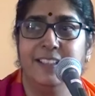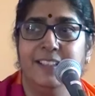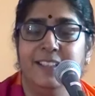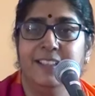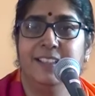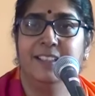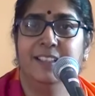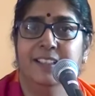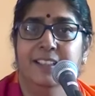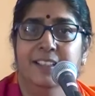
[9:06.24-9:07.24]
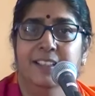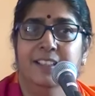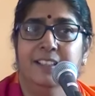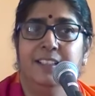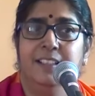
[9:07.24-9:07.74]

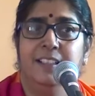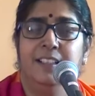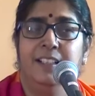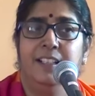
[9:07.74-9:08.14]
(no one is talking)